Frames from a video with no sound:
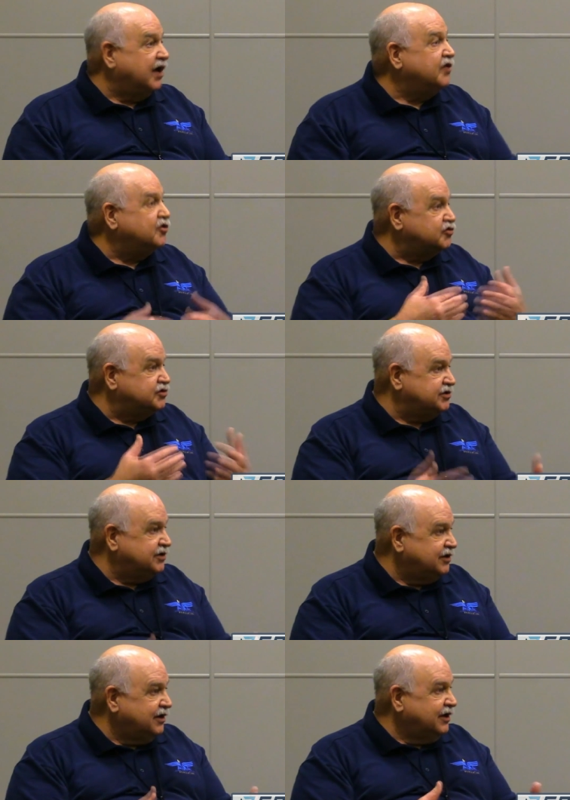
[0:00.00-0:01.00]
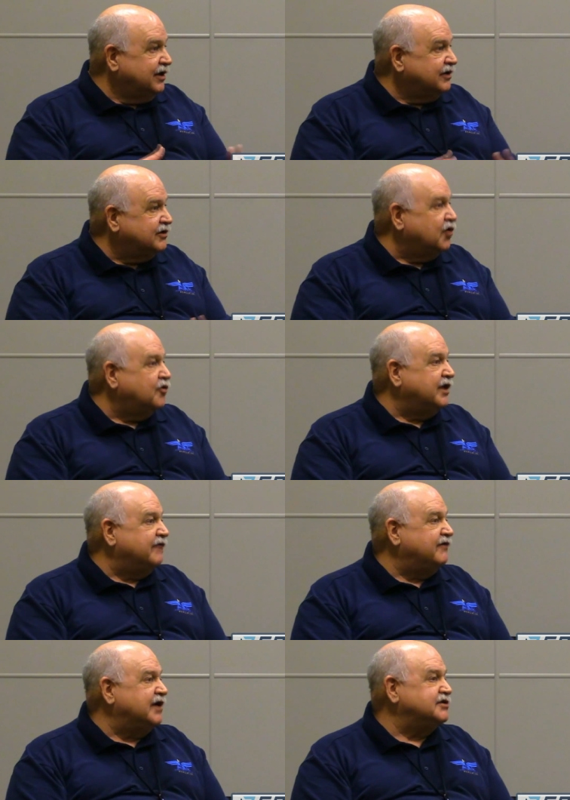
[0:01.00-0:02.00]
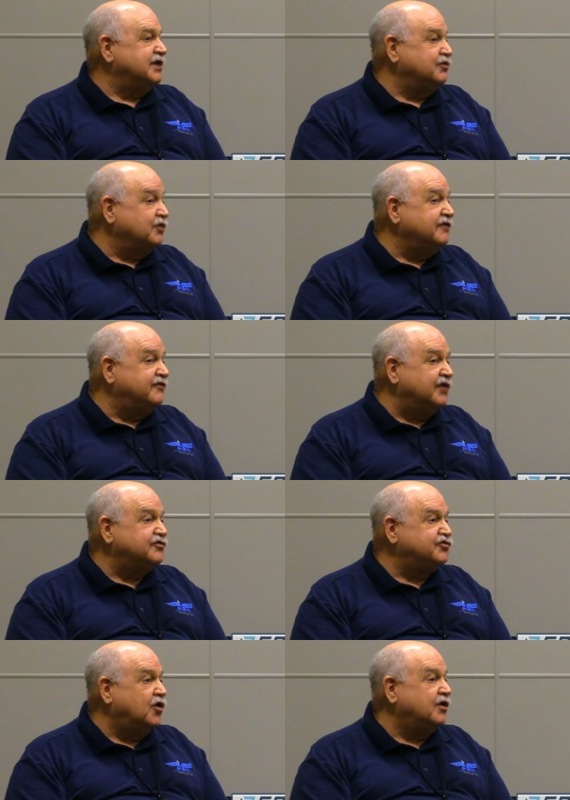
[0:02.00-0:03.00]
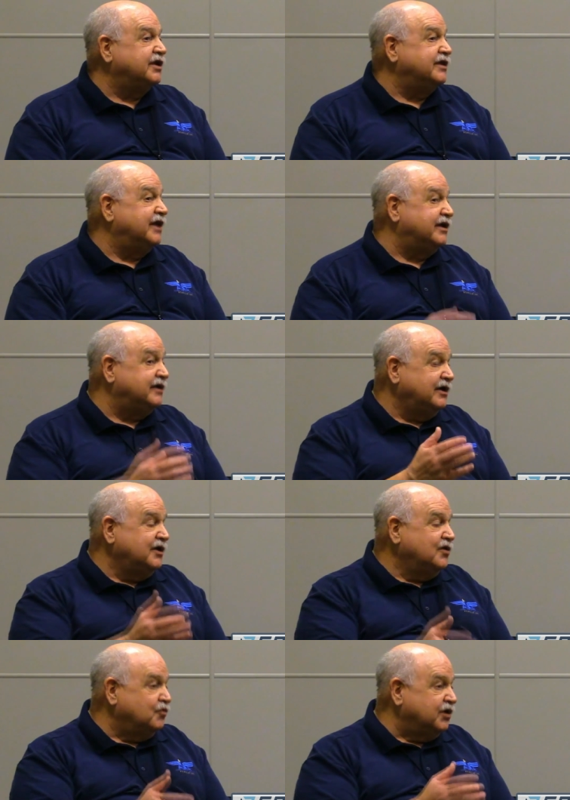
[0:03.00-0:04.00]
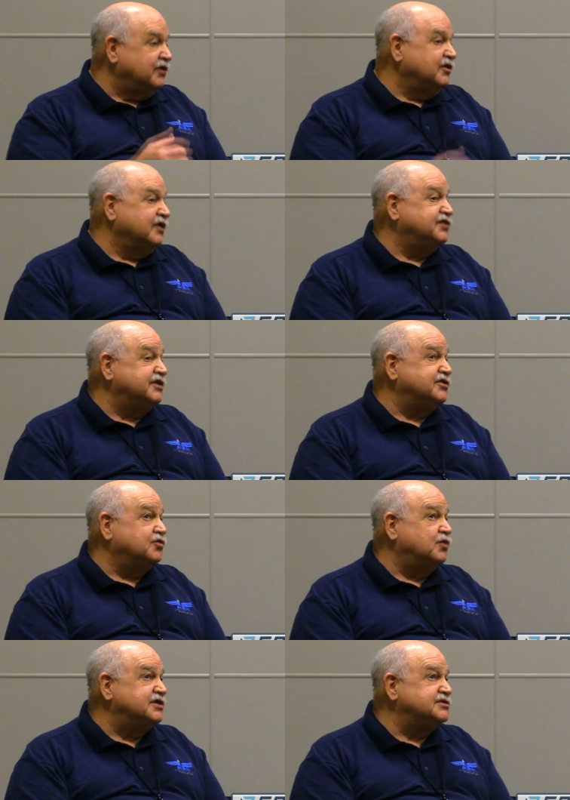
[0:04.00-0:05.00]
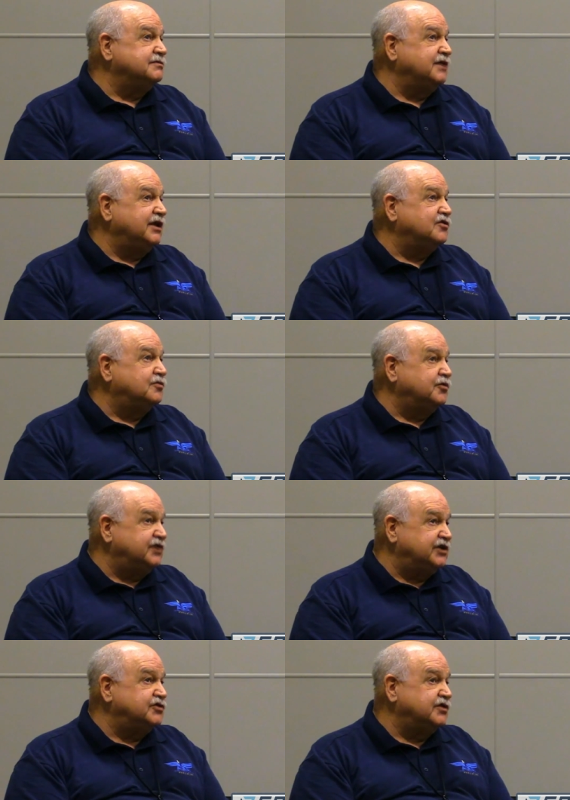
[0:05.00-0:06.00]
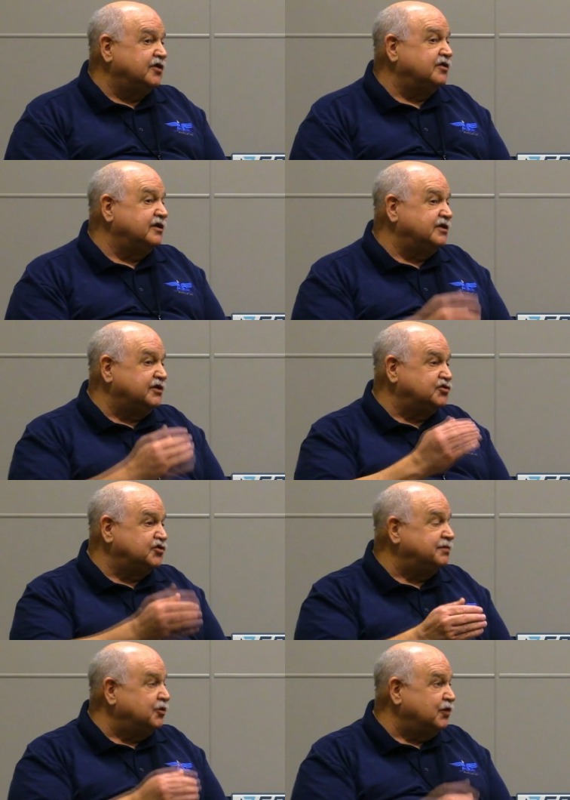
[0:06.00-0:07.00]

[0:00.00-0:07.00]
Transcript: others to go in that fashion. They really felt strongly that we since there was some lethal potential there that, that should be